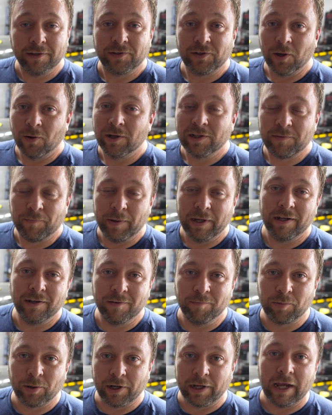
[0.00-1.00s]
so it's
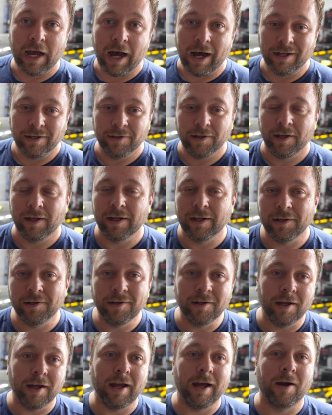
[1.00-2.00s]
been pretty hot,
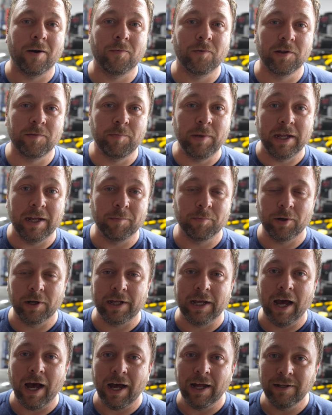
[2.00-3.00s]
and with being
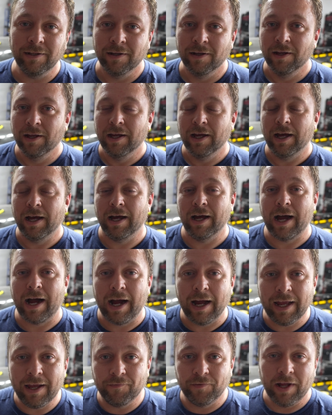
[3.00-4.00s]
pretty hot,
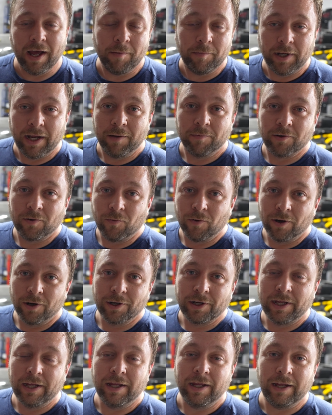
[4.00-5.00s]
I have not been able to
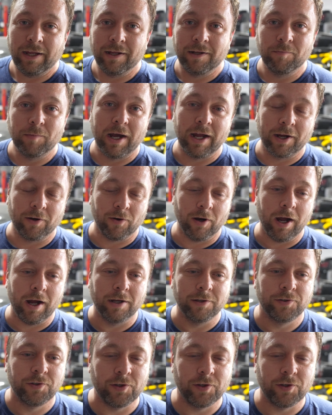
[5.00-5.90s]
work in my garage.